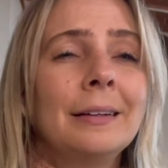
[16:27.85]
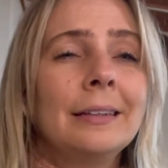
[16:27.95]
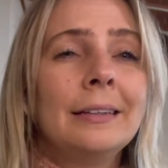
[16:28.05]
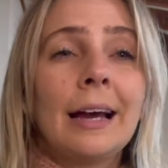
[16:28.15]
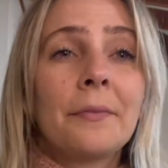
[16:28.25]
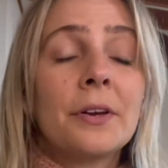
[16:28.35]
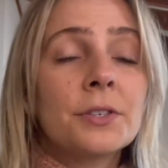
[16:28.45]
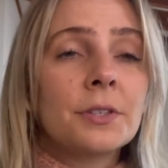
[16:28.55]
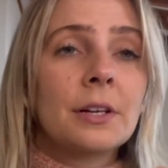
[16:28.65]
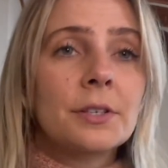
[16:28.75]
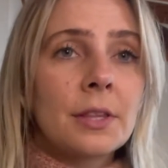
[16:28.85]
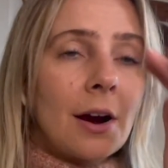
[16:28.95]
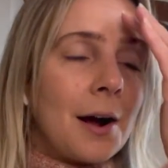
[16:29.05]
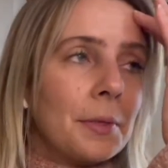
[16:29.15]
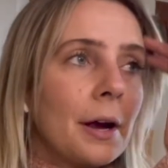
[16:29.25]
Yeah, they're
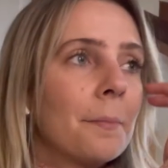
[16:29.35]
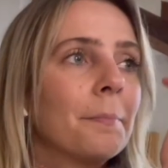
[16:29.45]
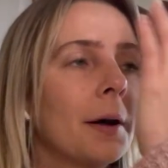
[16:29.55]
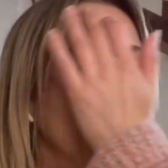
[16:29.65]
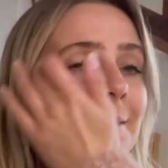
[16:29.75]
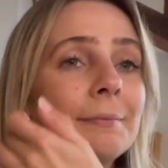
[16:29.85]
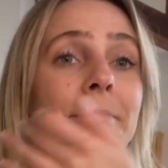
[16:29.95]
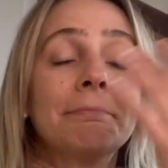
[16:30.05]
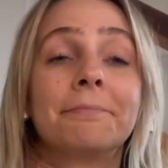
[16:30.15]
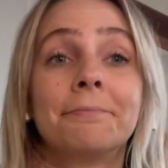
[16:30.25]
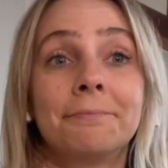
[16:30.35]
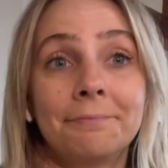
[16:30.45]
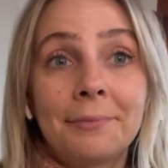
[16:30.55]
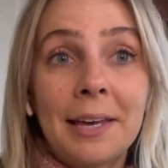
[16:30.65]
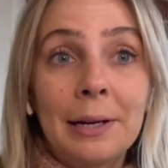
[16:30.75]
out there. But
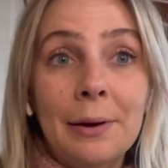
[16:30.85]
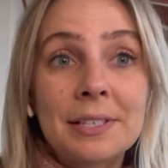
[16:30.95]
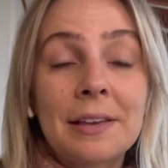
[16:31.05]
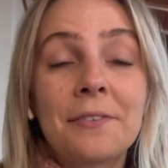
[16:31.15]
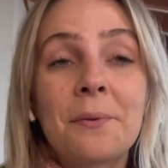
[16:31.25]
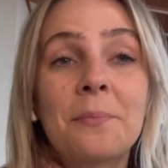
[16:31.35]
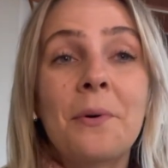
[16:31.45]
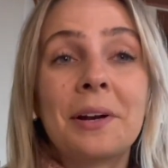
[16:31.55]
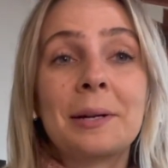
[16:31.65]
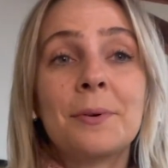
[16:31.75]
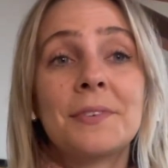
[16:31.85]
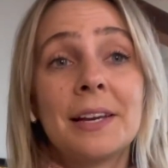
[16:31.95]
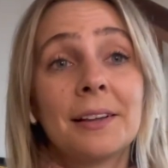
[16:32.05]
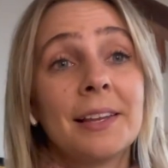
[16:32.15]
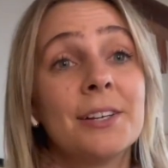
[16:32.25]
anyways, if you're wanting to move to
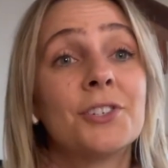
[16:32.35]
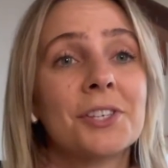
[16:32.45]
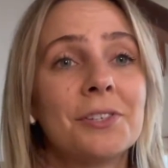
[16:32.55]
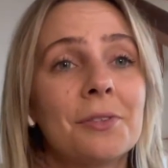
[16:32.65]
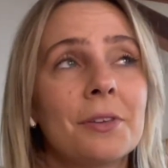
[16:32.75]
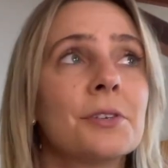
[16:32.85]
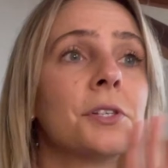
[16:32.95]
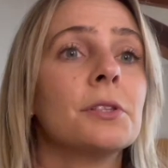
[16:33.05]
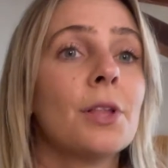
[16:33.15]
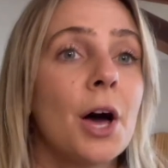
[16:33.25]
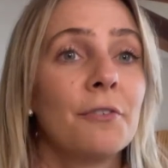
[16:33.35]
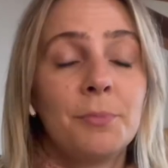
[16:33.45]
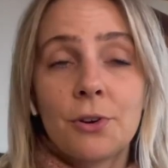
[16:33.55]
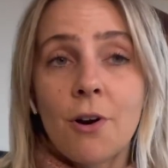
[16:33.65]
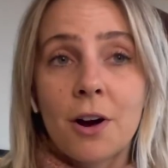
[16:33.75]
Italy, just know that there's a lot of
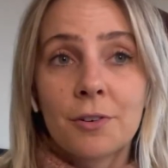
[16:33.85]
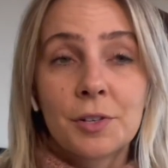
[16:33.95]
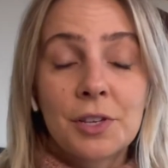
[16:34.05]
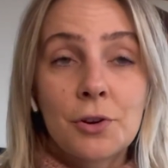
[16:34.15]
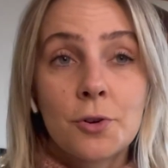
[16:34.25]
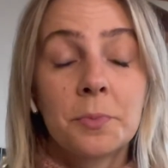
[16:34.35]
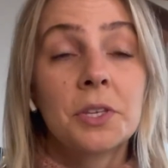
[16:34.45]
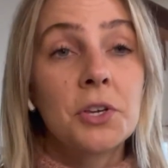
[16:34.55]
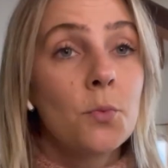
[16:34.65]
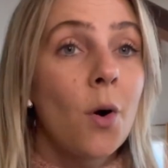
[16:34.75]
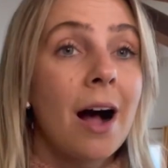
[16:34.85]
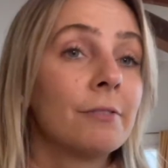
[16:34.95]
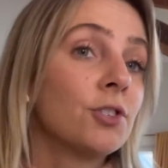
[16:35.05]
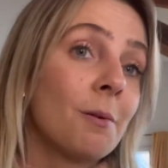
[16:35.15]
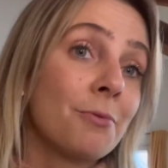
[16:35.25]
bureaucracy hoops that you will have
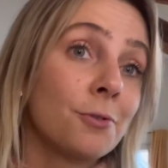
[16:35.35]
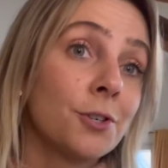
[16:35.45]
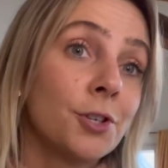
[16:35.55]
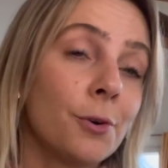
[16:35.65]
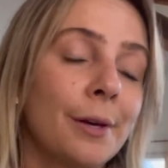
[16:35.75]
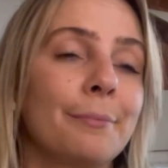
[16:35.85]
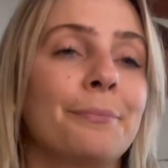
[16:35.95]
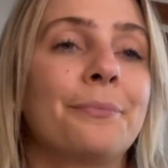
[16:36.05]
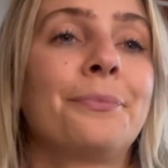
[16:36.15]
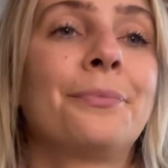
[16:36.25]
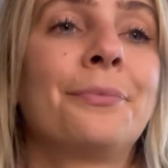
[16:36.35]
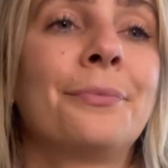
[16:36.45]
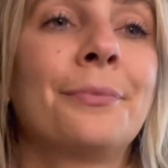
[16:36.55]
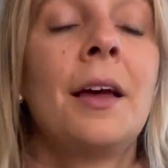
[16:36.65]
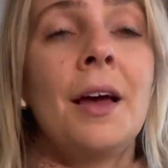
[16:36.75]
to jump through to do it.
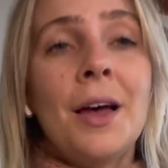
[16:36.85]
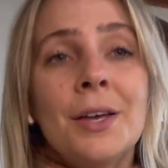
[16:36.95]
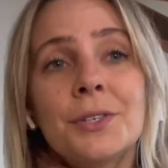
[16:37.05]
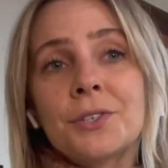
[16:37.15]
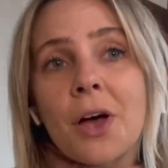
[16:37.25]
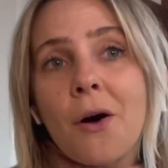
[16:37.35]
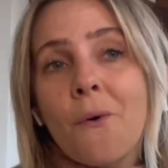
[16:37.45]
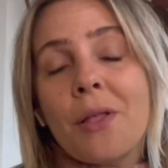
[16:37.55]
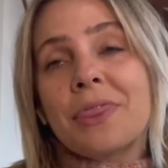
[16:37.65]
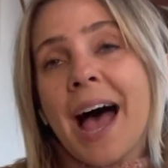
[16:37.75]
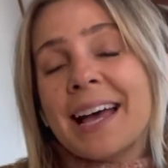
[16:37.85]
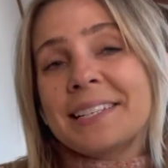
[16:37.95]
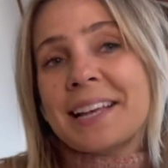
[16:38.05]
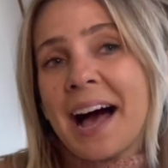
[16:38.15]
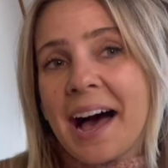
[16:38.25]
So that
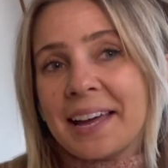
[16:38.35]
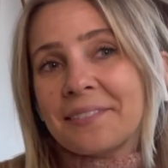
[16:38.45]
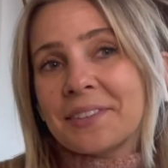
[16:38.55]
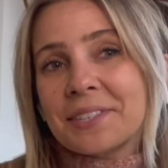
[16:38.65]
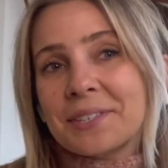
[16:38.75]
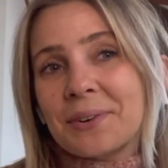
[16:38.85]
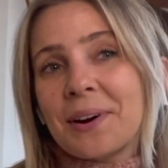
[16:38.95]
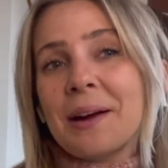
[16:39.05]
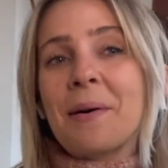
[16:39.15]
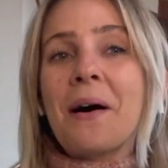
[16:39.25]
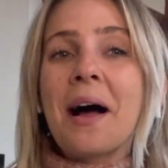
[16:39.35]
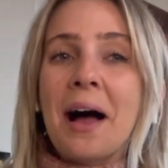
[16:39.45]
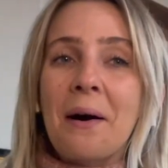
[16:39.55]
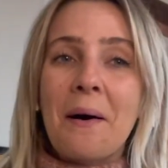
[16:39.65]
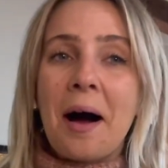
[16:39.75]
is kind of the story about
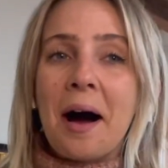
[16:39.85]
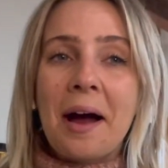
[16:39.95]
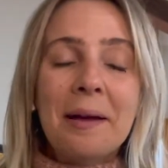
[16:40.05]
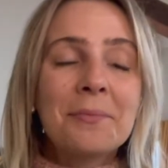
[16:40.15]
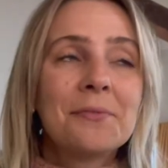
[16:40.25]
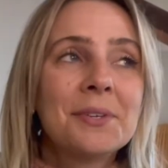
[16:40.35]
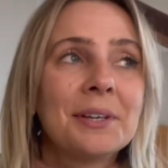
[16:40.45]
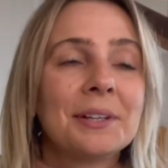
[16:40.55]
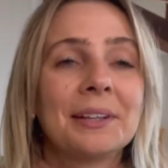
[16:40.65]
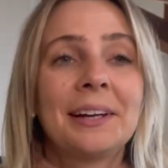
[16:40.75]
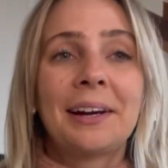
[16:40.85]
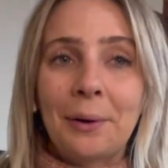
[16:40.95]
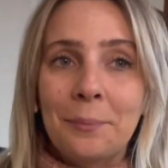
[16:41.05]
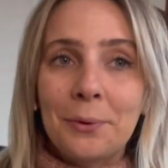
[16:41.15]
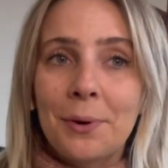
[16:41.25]
how I moved to Italy. I
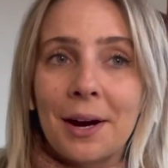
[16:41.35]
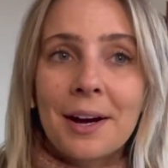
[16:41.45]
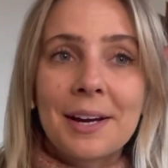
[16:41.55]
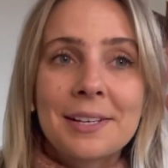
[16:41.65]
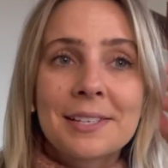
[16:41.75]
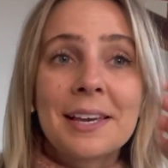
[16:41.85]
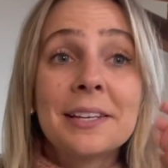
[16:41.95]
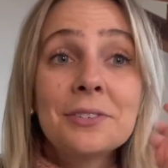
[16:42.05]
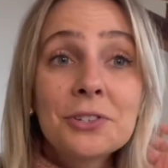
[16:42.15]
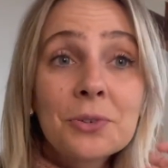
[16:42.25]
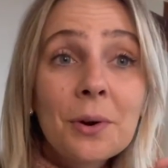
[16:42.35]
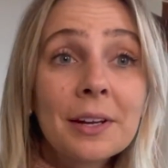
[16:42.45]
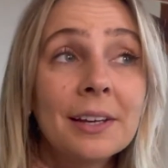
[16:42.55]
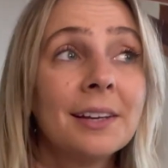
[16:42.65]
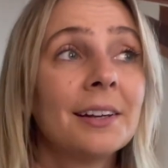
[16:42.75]
hope you guys
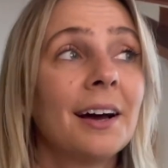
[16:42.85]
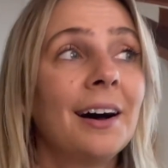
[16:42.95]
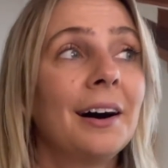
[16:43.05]
enjoyed it.